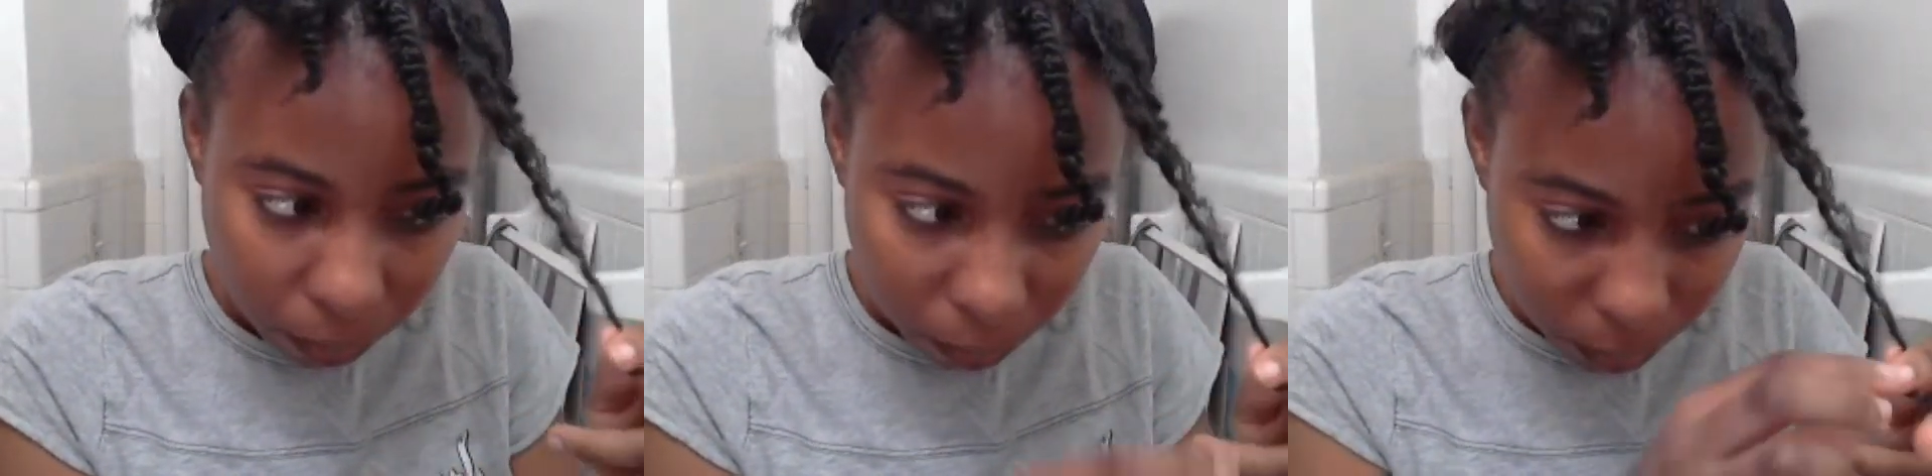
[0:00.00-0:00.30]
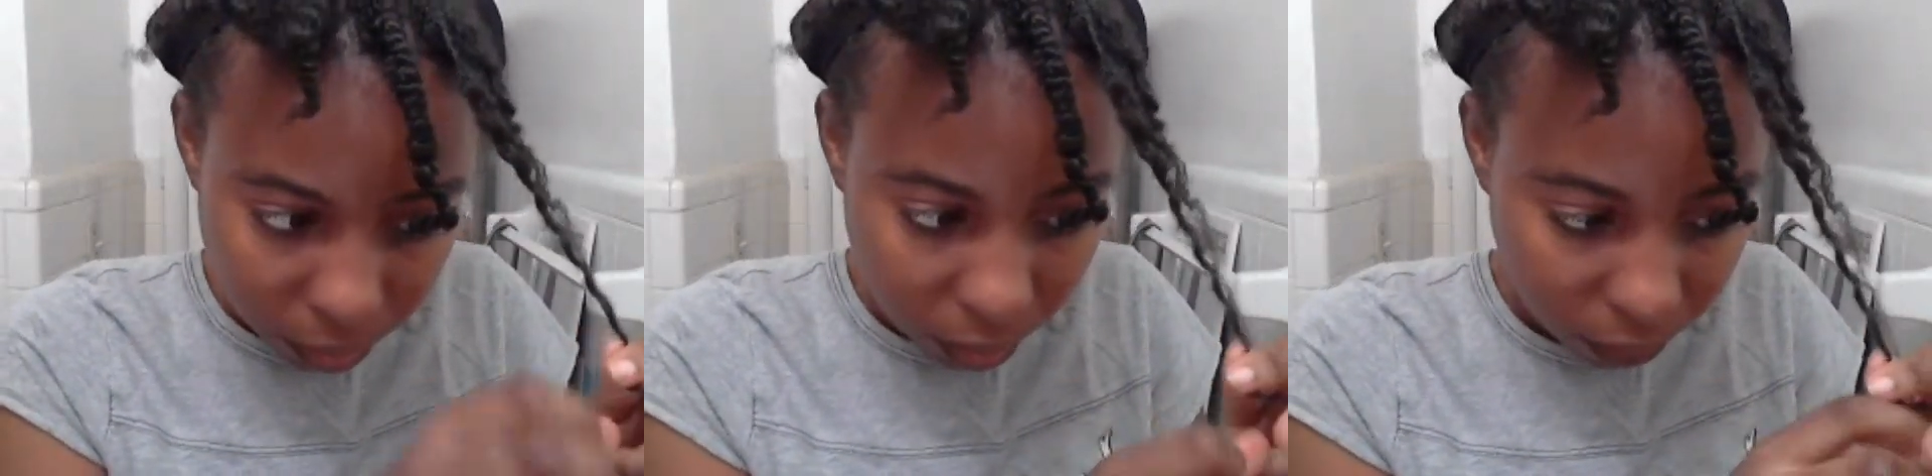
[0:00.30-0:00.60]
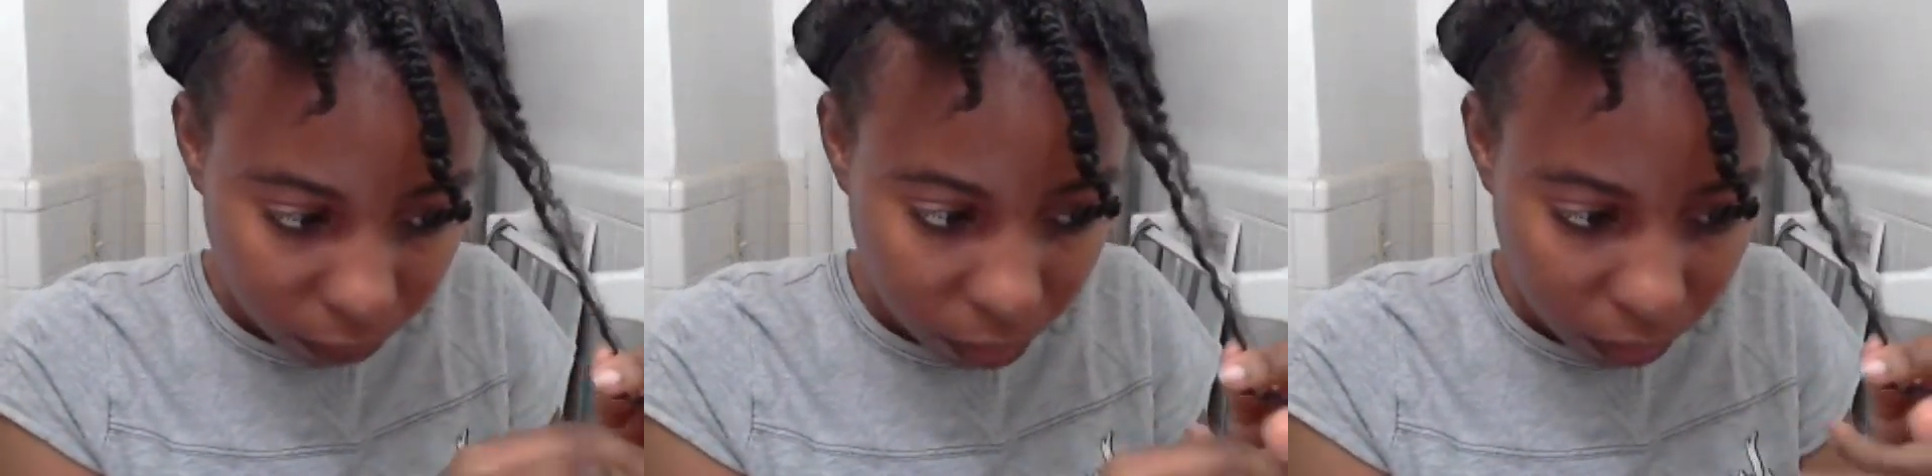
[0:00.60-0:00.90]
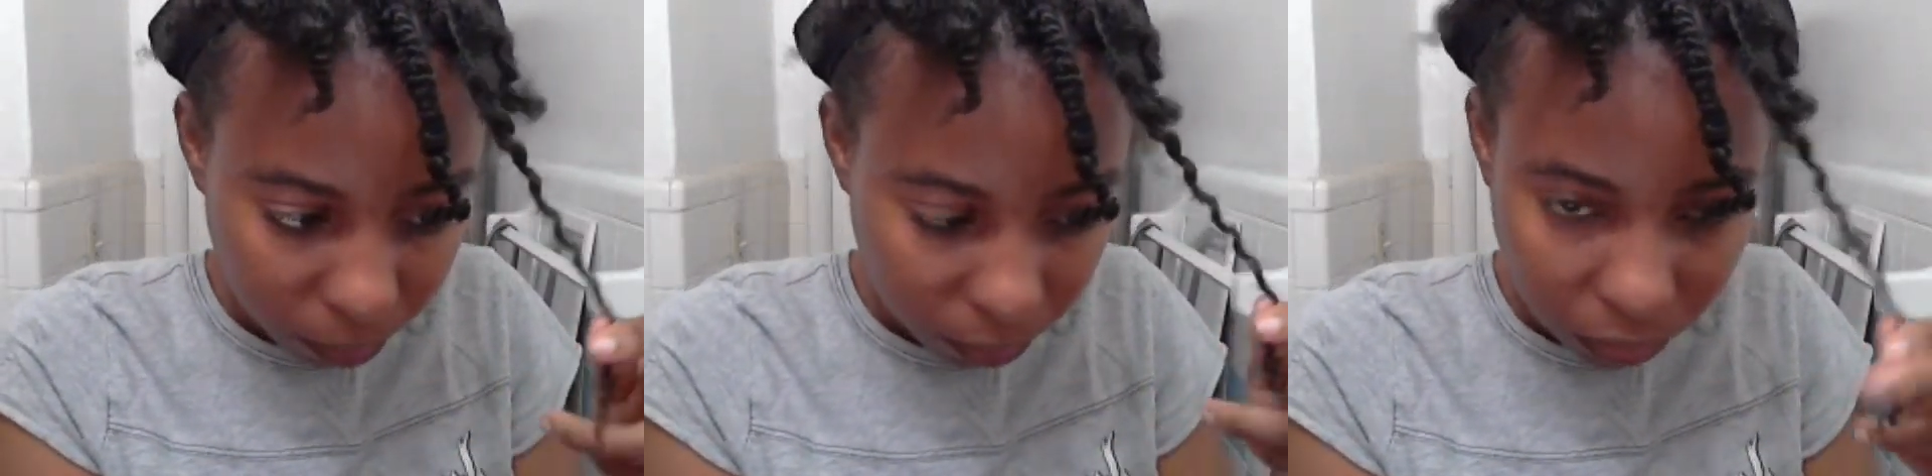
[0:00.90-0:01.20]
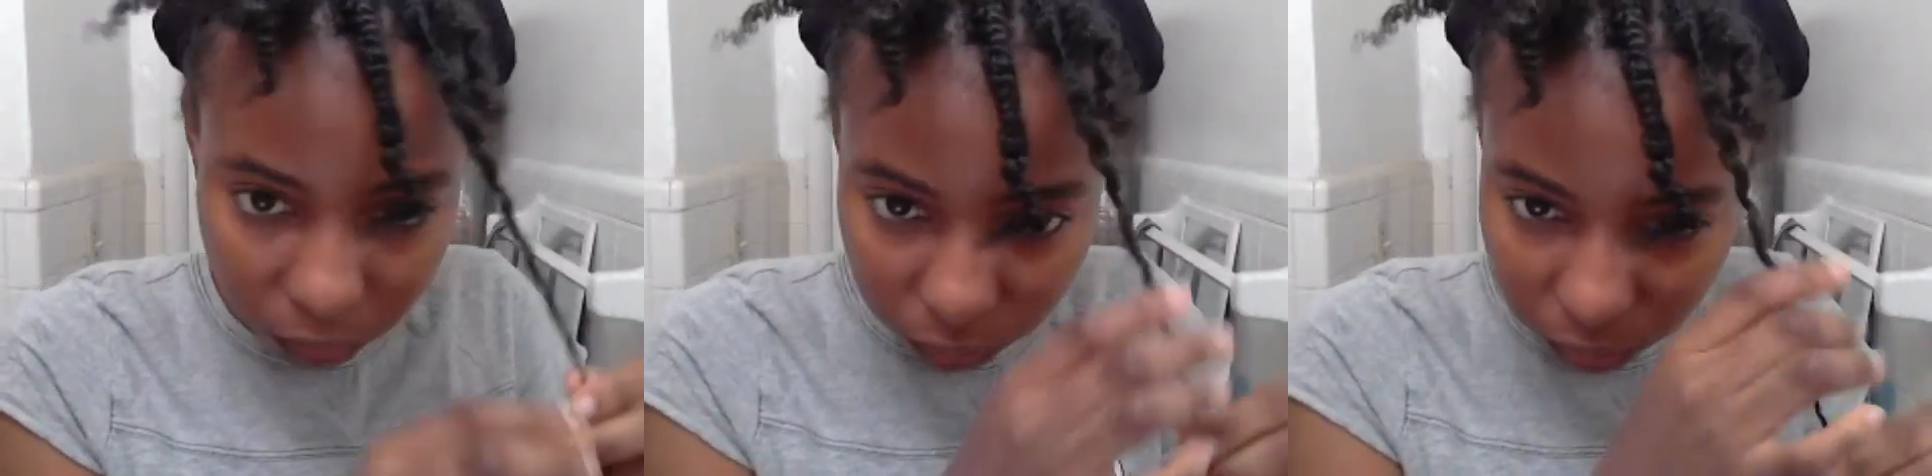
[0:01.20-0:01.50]
But as far as I'm
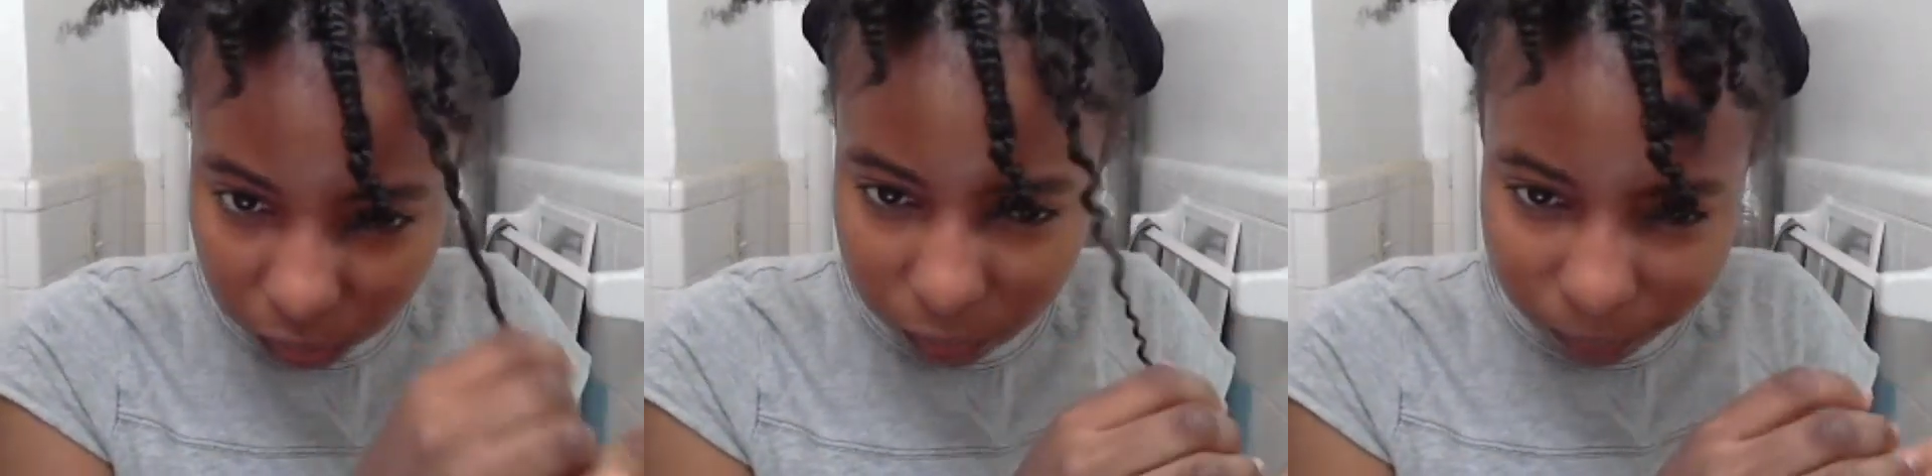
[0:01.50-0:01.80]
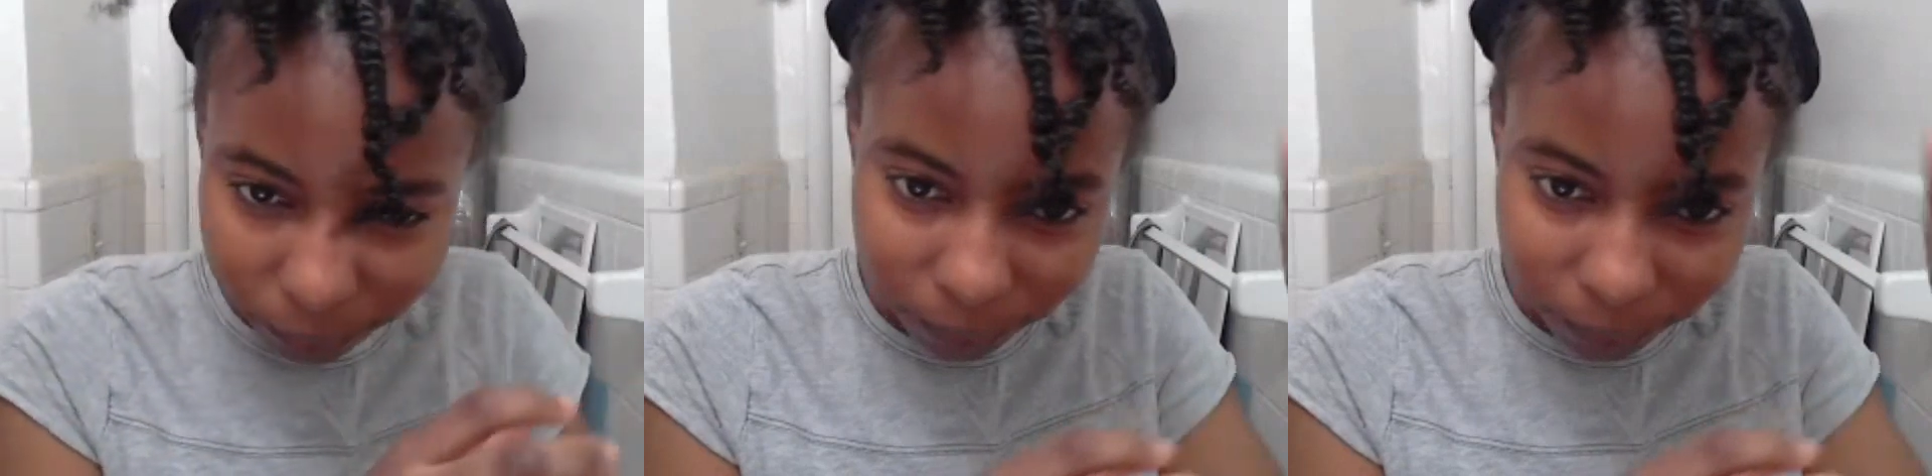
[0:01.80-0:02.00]
concerned,